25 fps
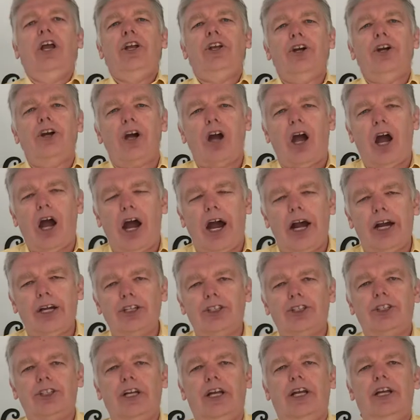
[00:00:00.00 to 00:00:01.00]
your
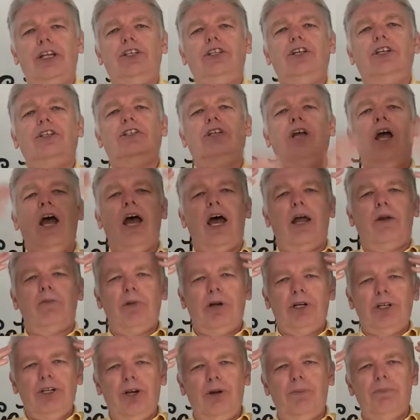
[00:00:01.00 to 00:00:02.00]
heart changes, and
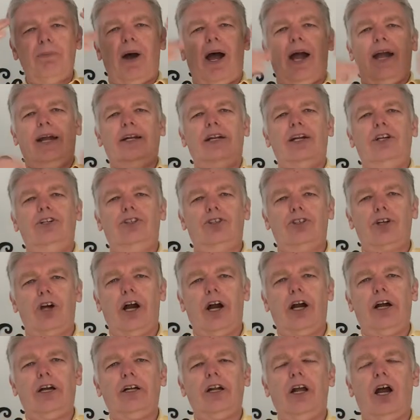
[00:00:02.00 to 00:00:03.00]
when your mind and
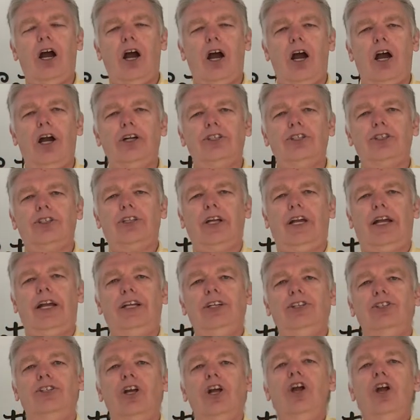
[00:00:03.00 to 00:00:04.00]
heart
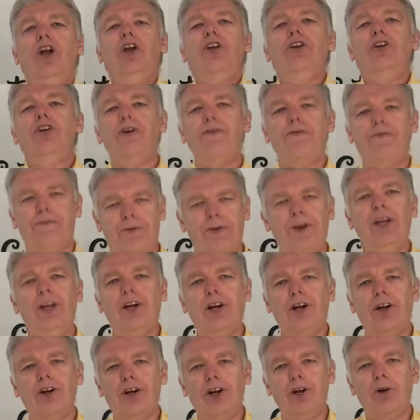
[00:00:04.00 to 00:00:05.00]
change, your feet
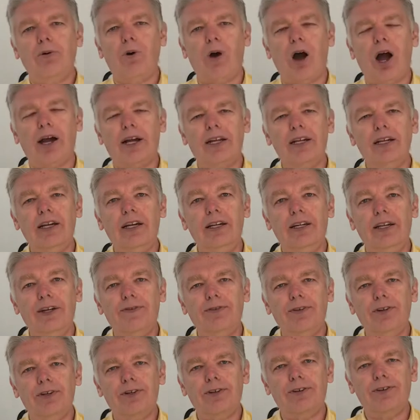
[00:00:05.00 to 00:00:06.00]
are going to walk in a
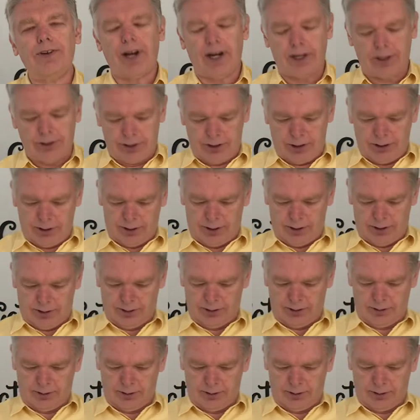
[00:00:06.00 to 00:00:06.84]
different direction.